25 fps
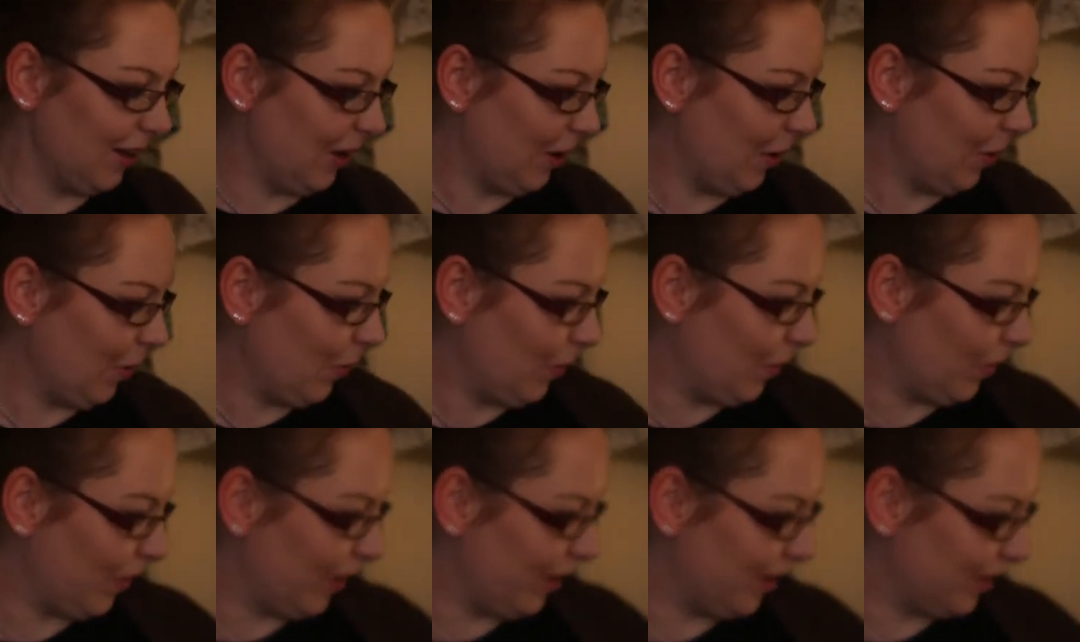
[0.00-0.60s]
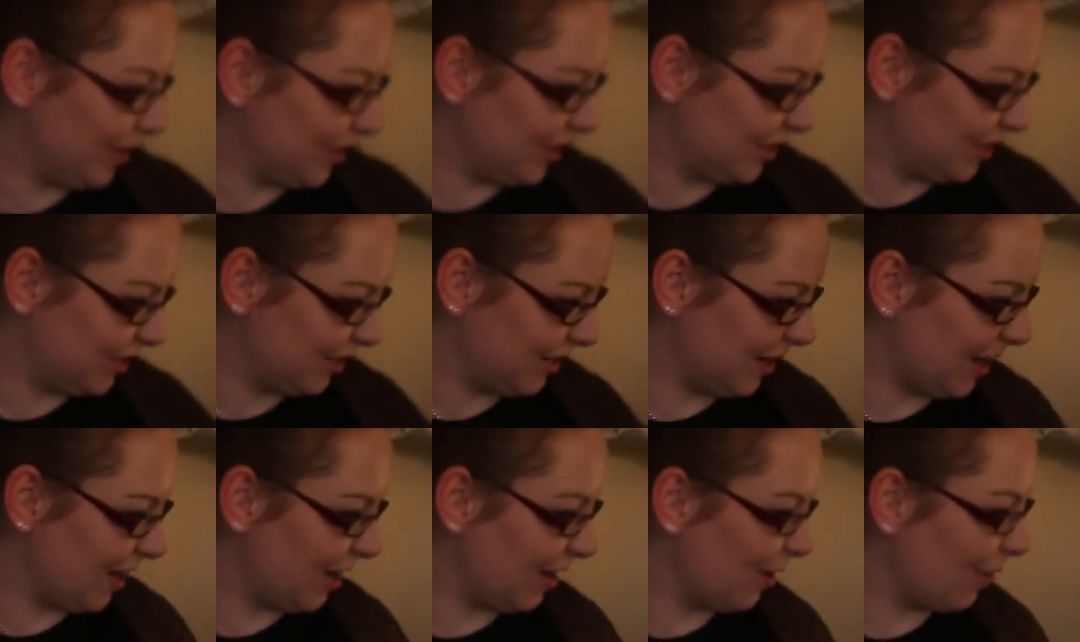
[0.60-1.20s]
oh gosh,
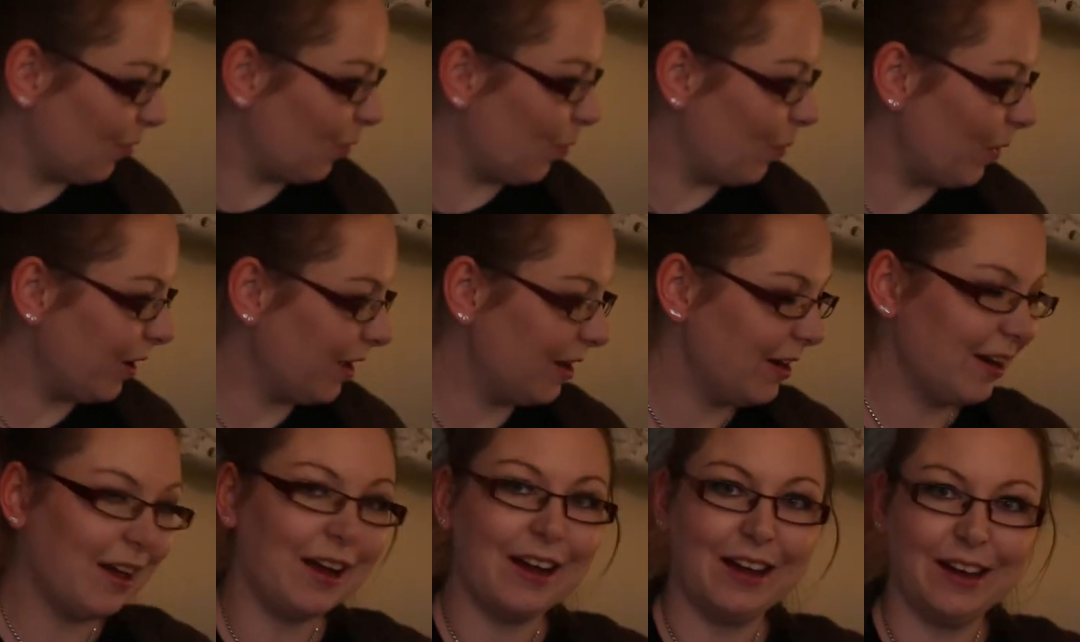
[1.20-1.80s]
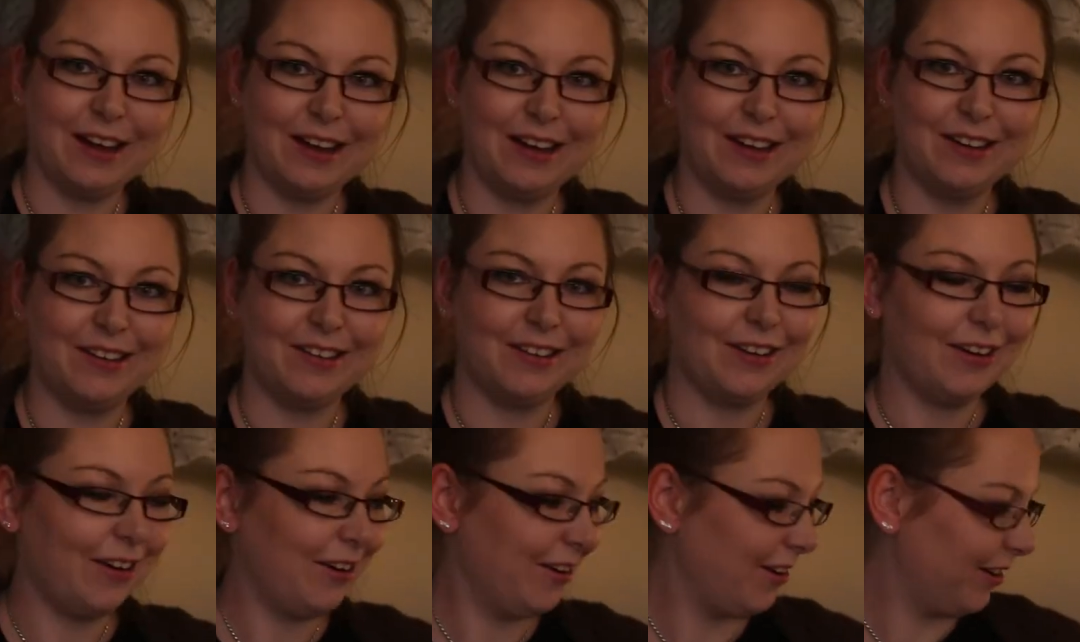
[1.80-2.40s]
when I
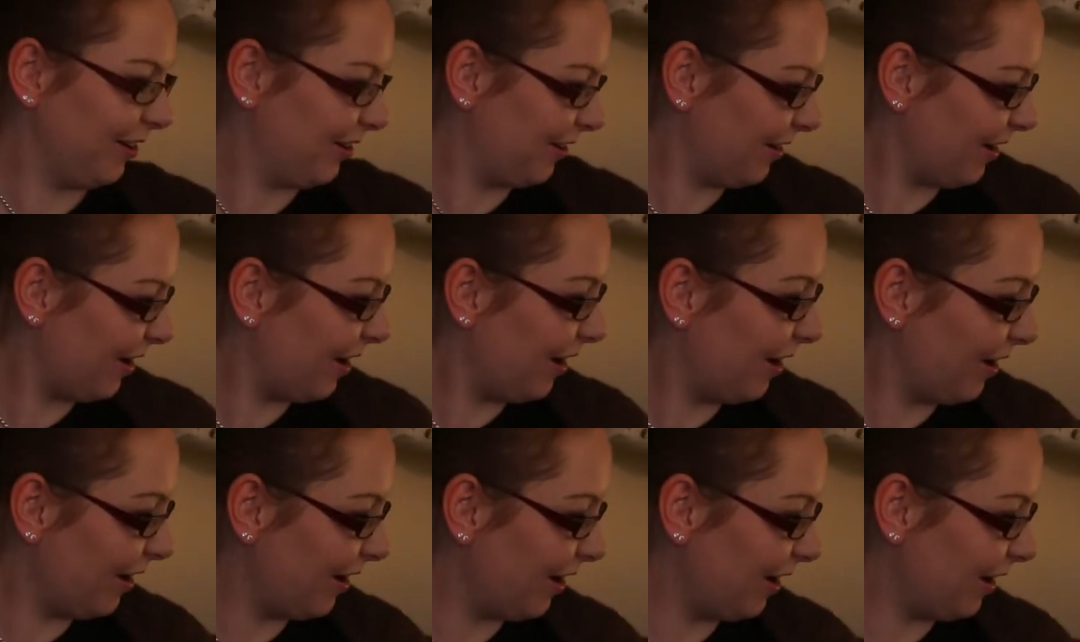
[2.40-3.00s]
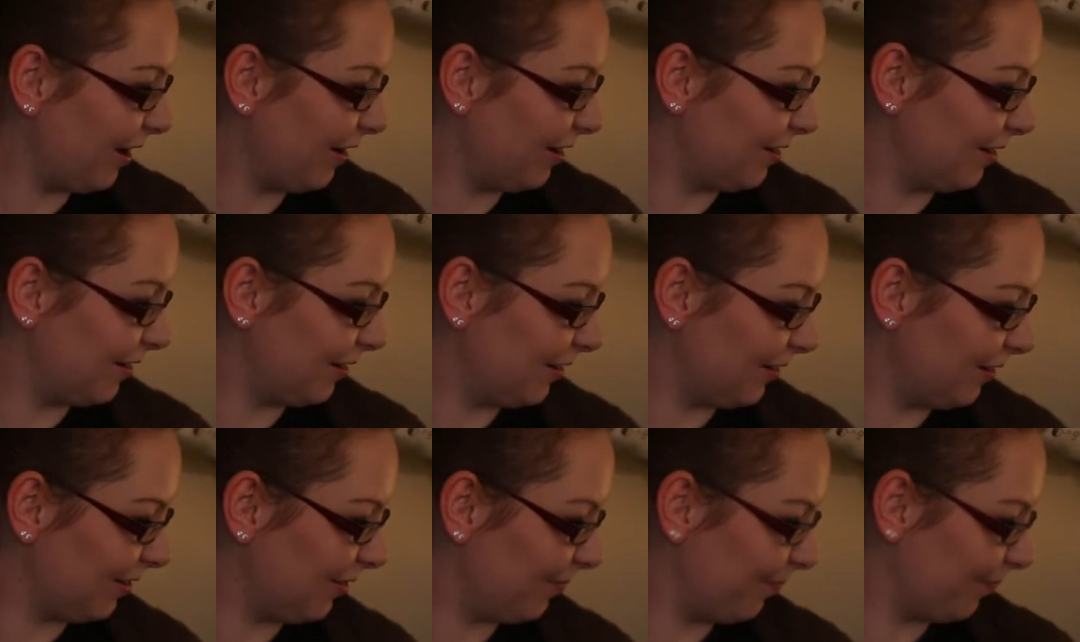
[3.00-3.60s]
started, I had,
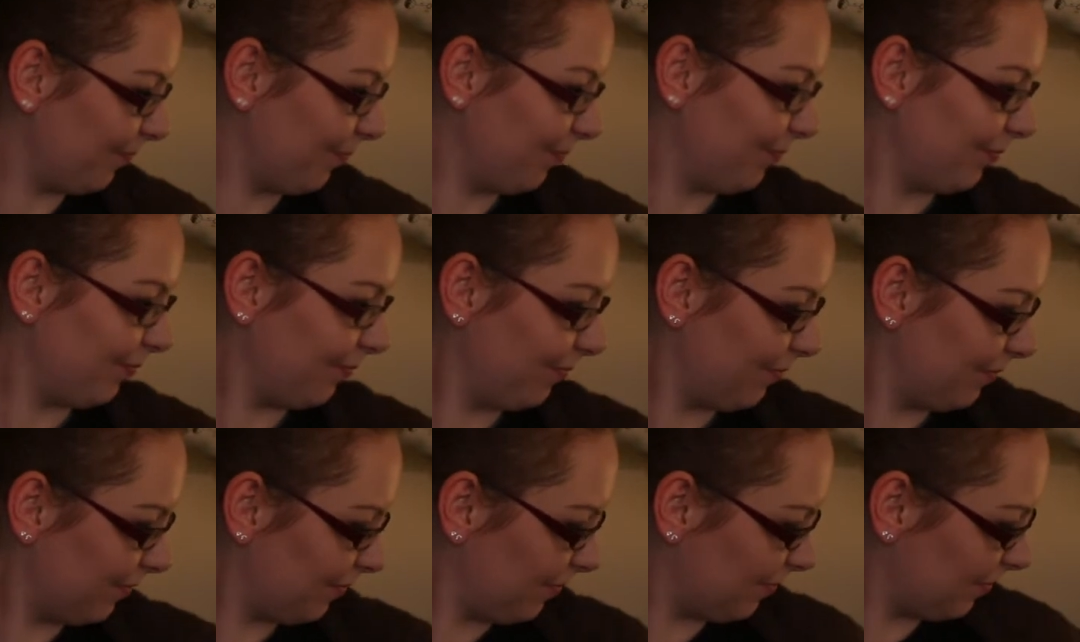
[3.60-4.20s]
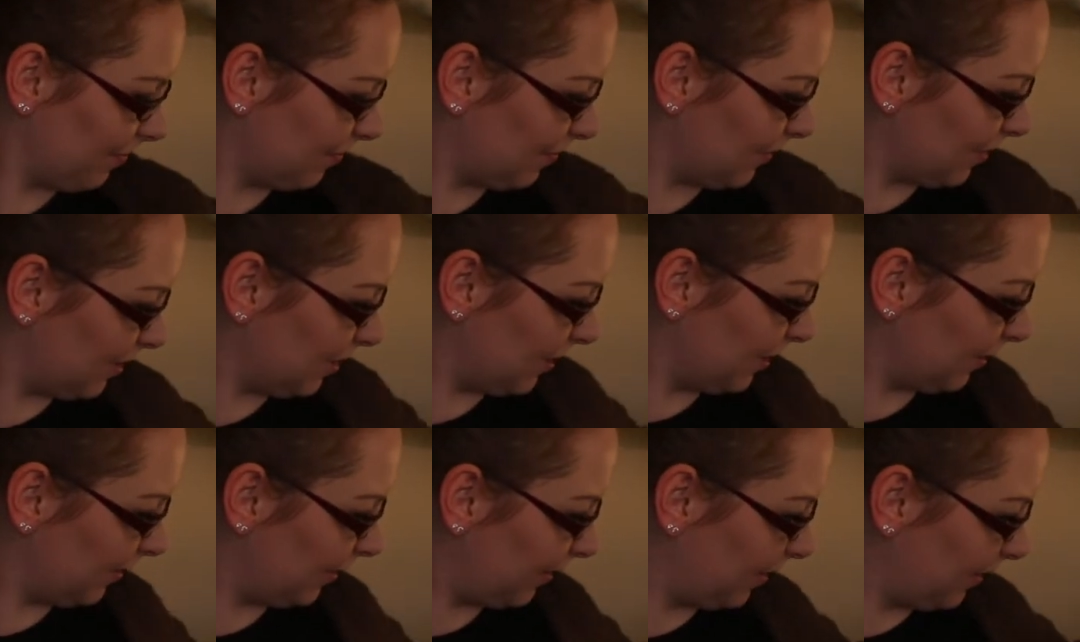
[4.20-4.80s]

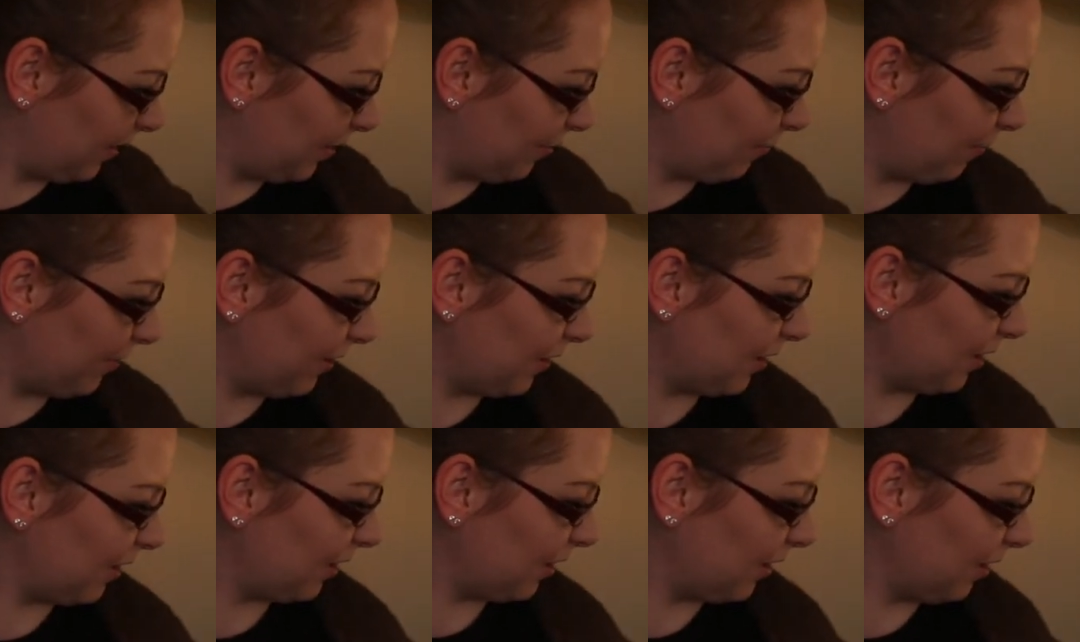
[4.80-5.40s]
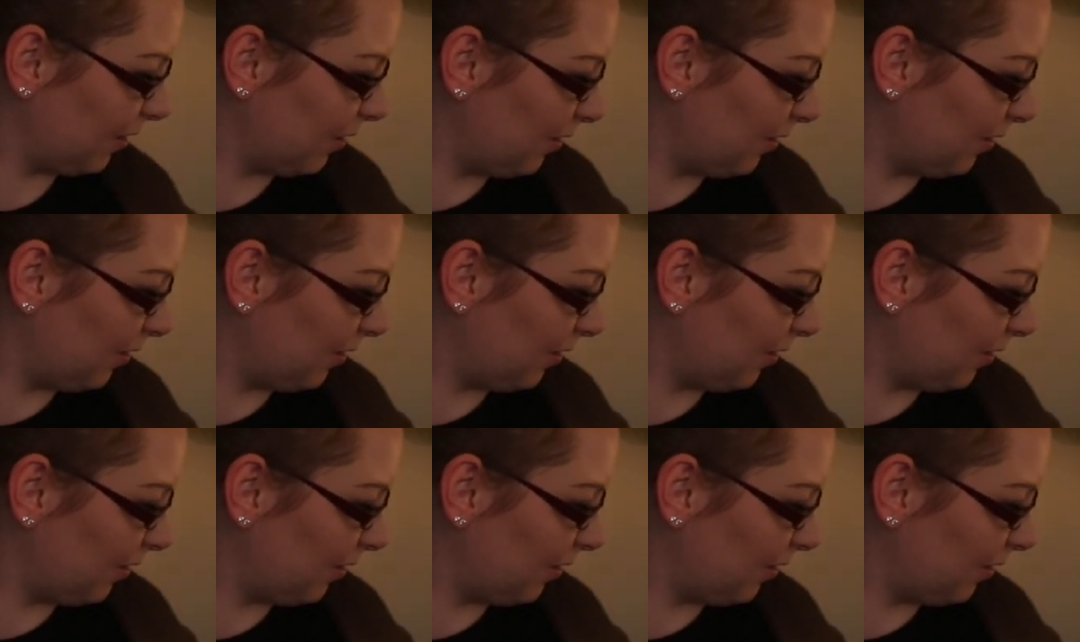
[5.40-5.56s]
let's see if I can get